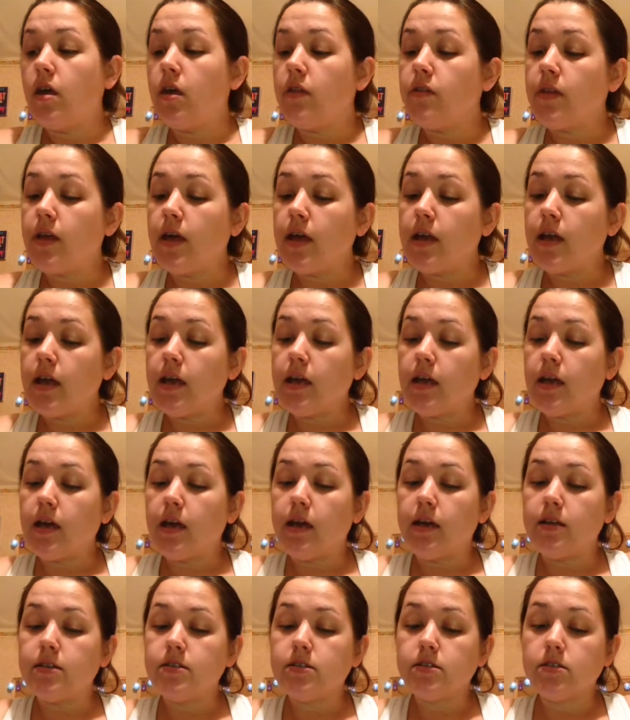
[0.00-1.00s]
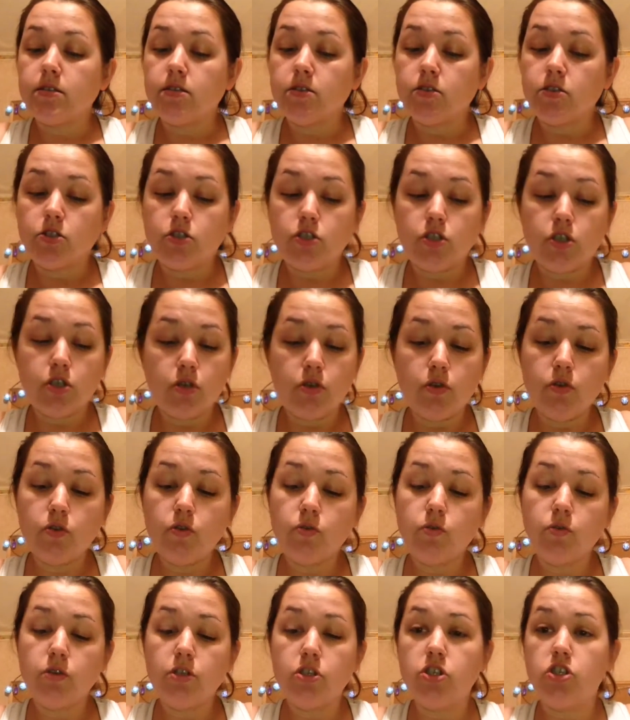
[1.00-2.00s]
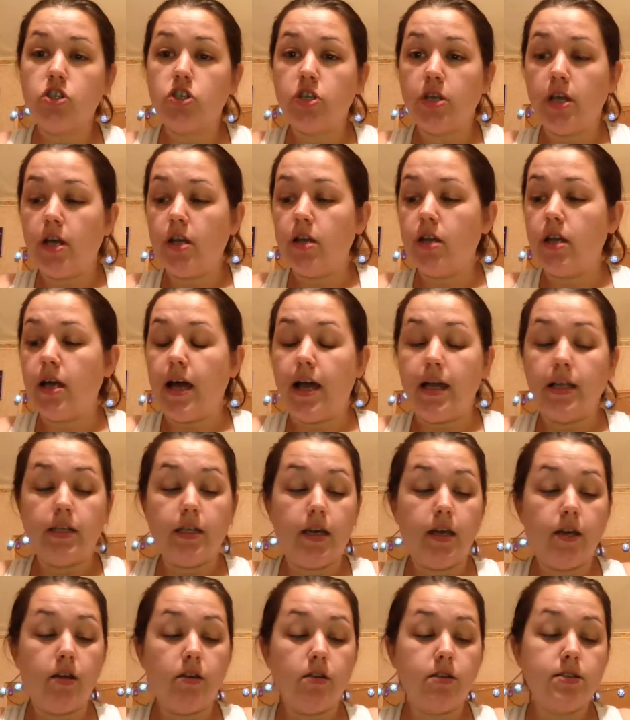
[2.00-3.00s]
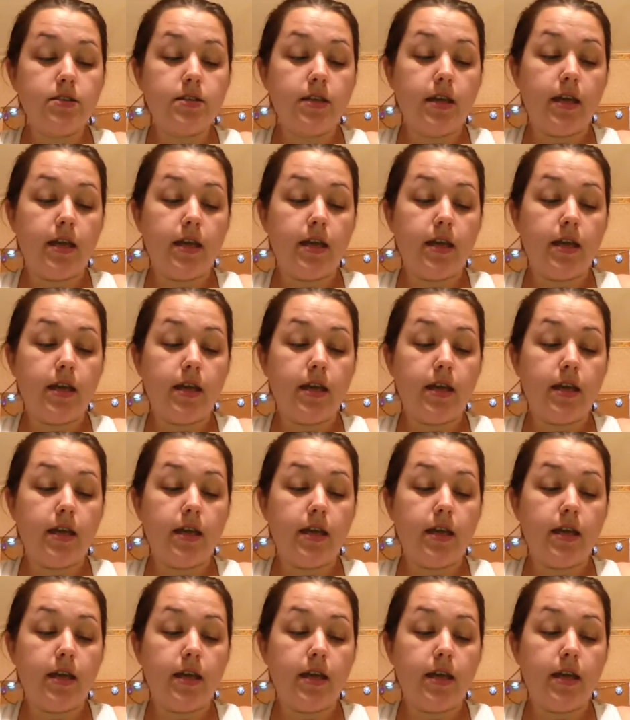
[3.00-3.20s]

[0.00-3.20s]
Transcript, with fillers: Then I got two gel eyeliners.